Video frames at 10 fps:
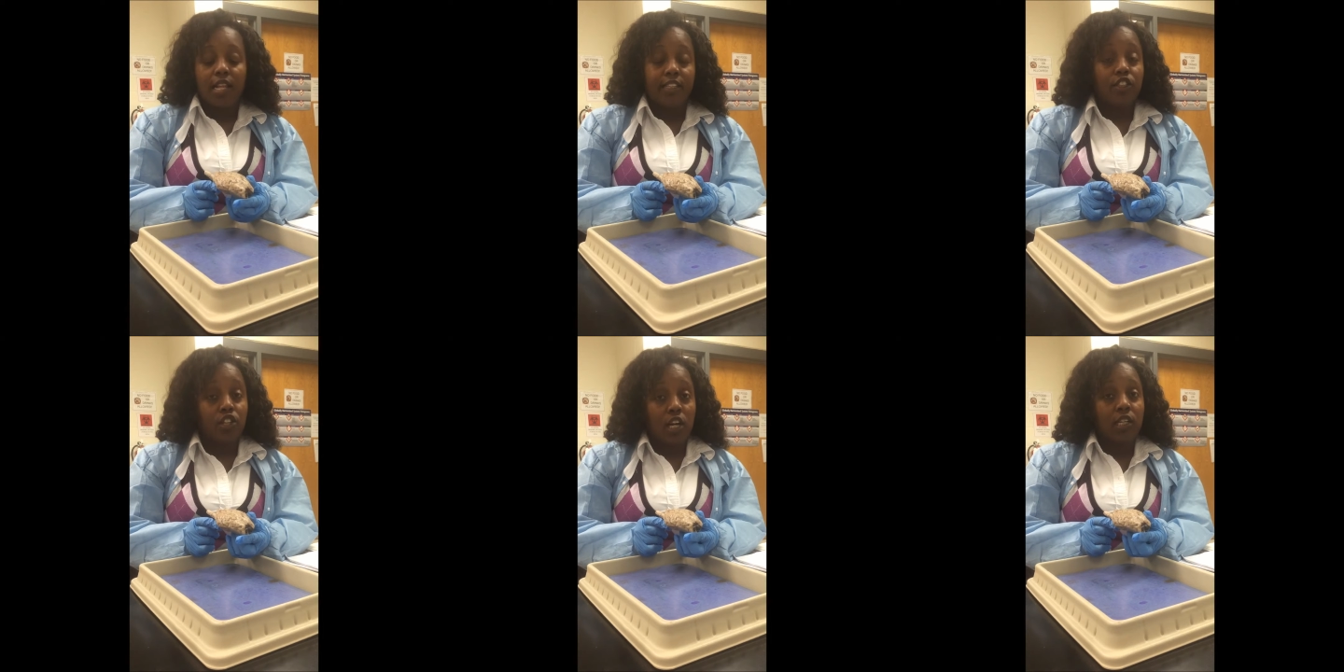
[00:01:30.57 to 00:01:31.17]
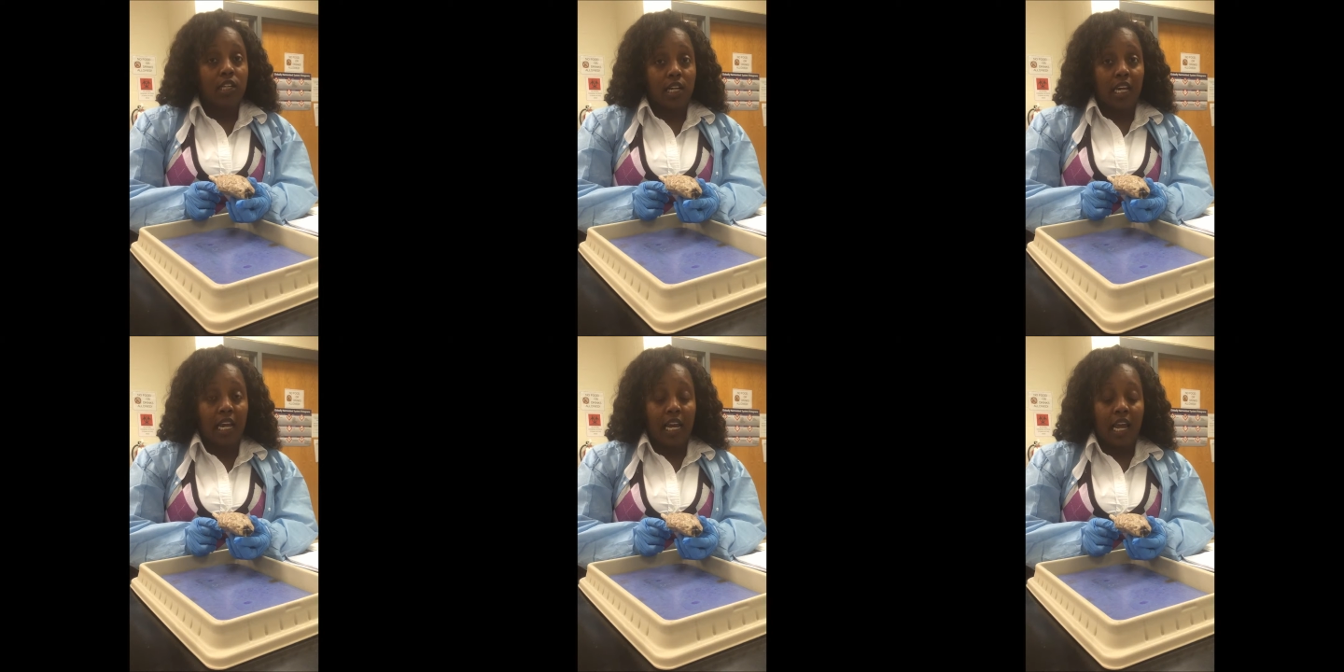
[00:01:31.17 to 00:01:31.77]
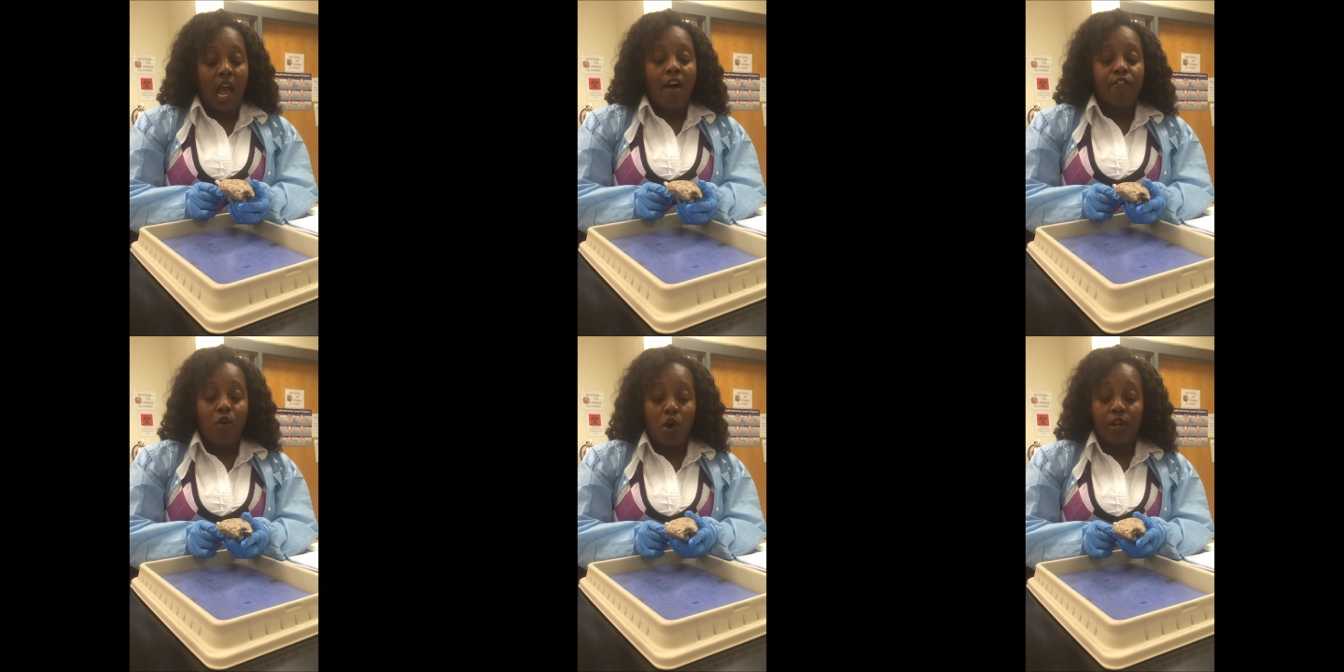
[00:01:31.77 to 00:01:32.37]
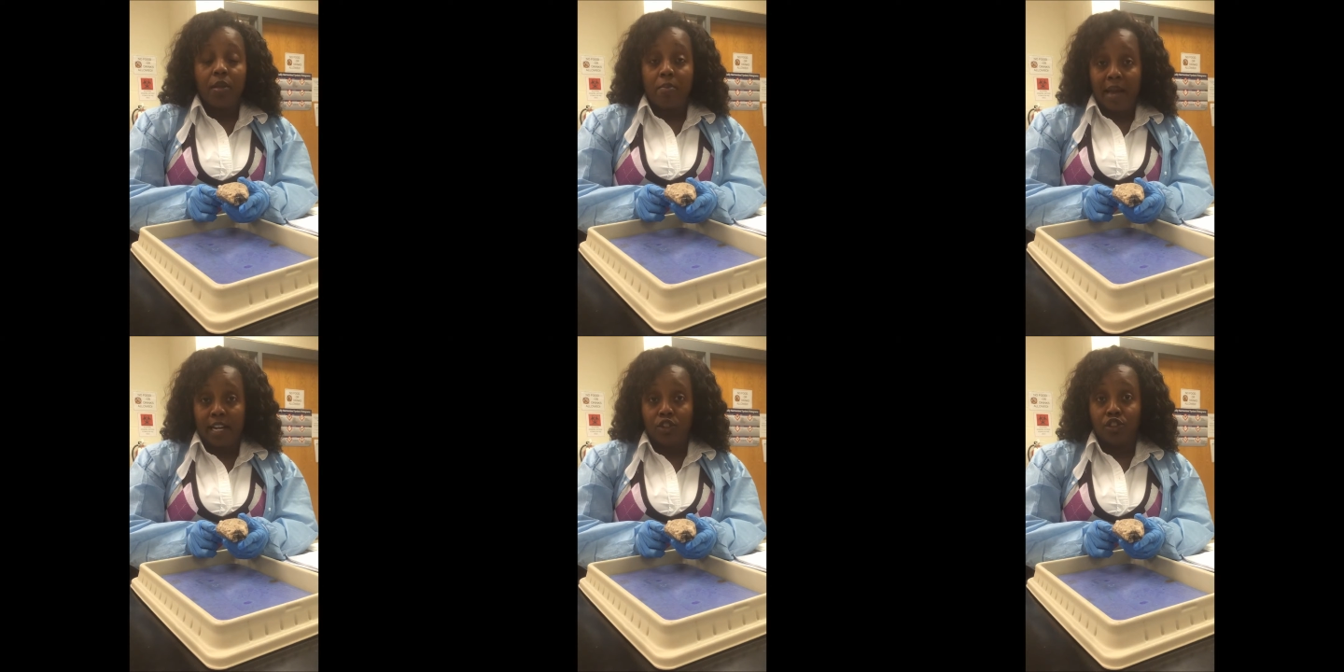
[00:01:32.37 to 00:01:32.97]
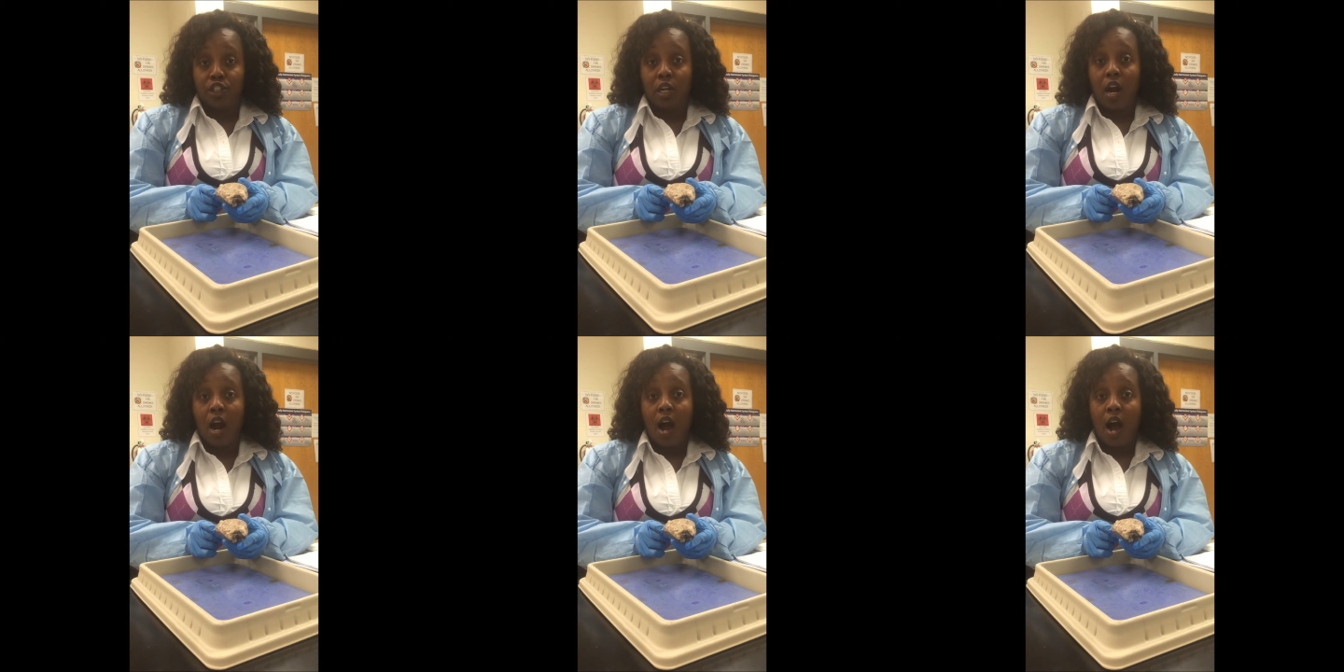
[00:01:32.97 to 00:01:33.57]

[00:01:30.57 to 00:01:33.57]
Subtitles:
let's start looking for the major